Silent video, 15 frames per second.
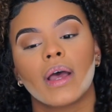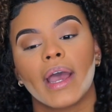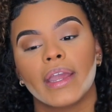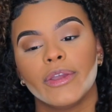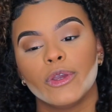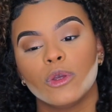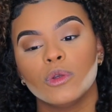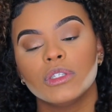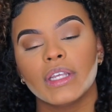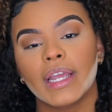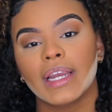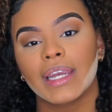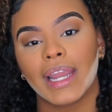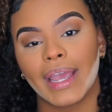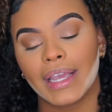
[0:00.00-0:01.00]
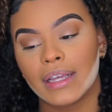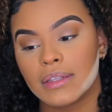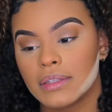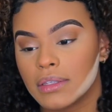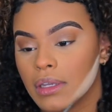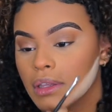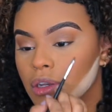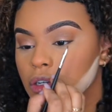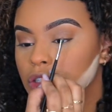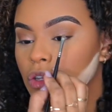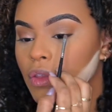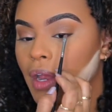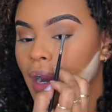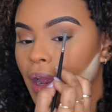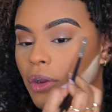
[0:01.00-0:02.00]
I use a light concealer
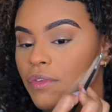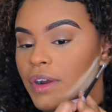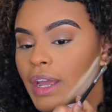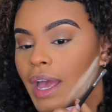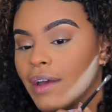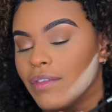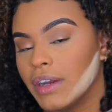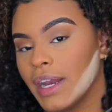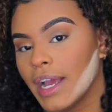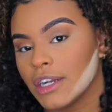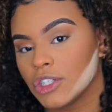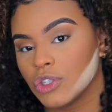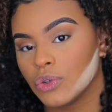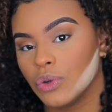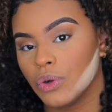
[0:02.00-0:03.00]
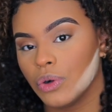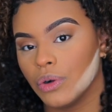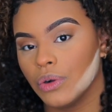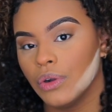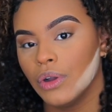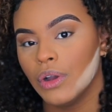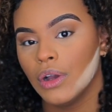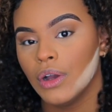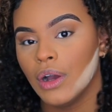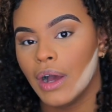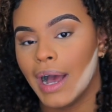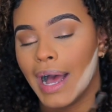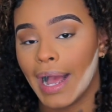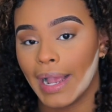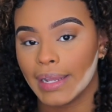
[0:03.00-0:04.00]
so that I already have a natural
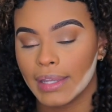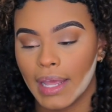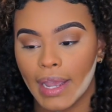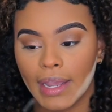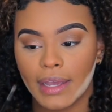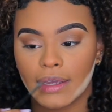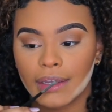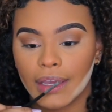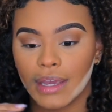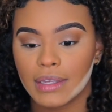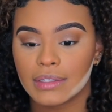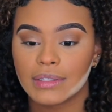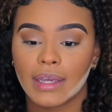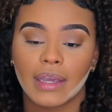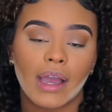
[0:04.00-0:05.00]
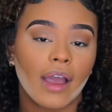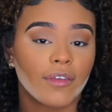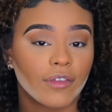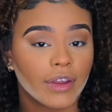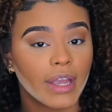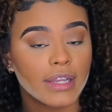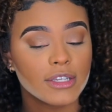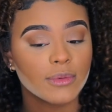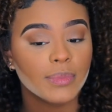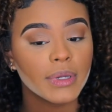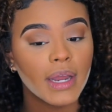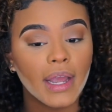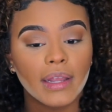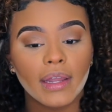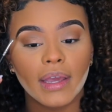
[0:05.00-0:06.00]
highlight in case like I forget to put
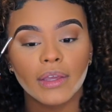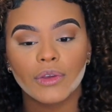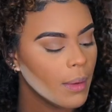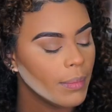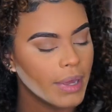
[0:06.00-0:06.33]
highlight.